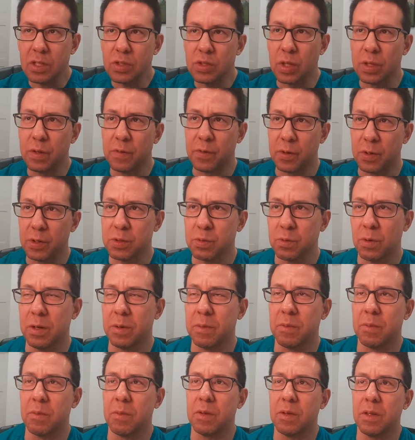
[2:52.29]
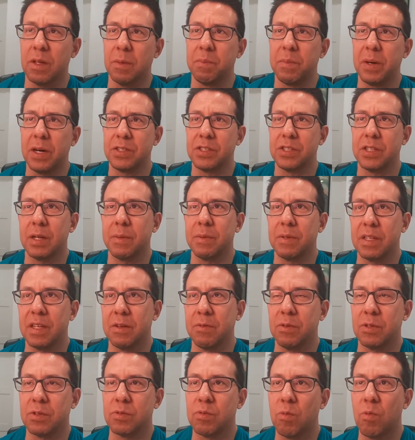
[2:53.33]
so the first one, the budget like, I
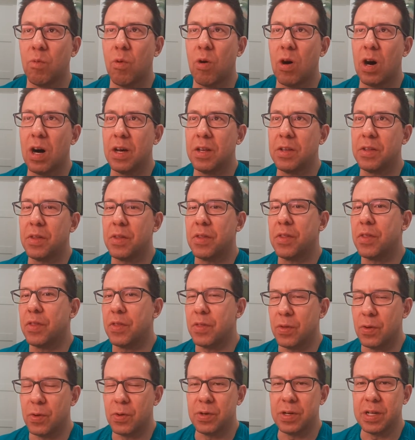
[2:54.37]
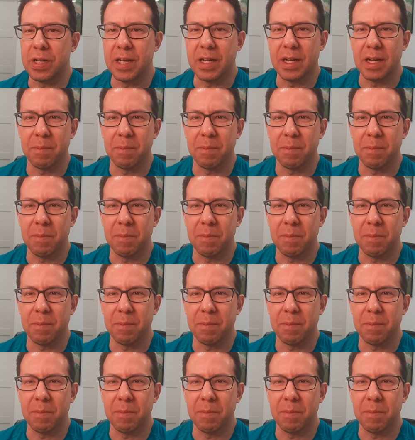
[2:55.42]
believe was 130